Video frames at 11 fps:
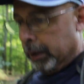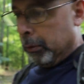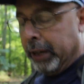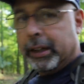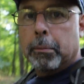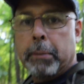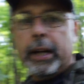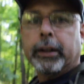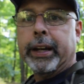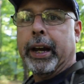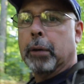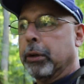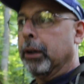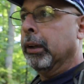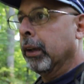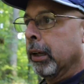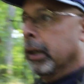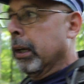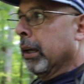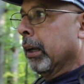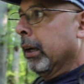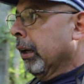we had to make a camera.
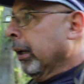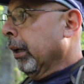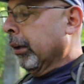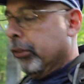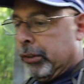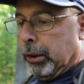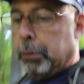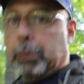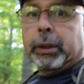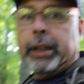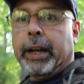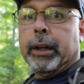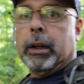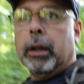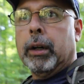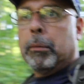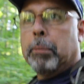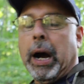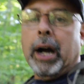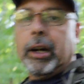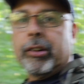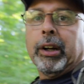And so we would get a
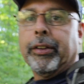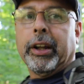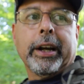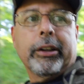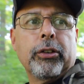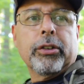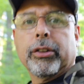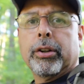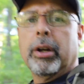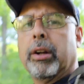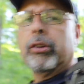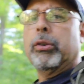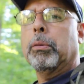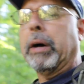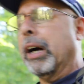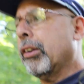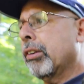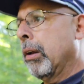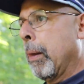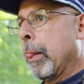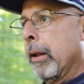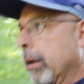box. I think I'd use a shoe box,
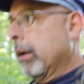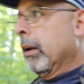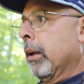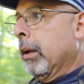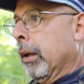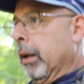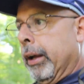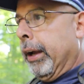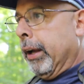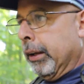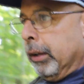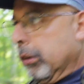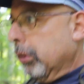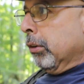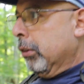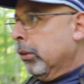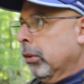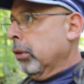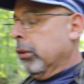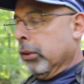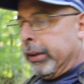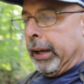and
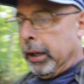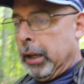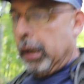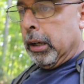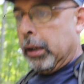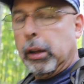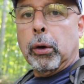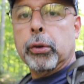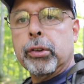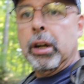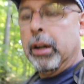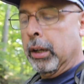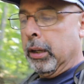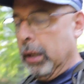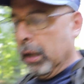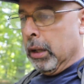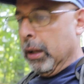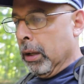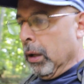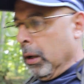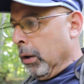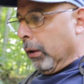took a close
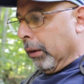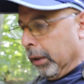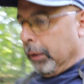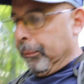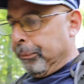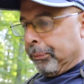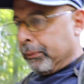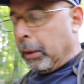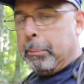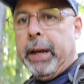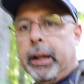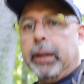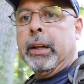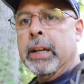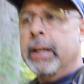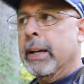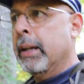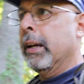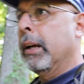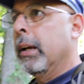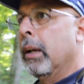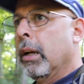or a pin,
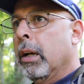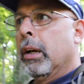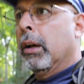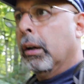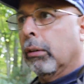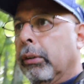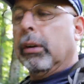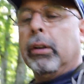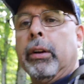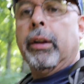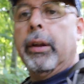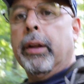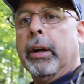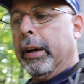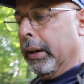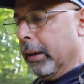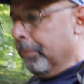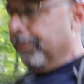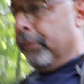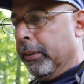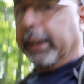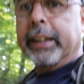a real
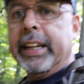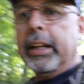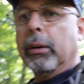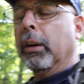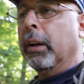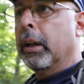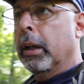like a needle,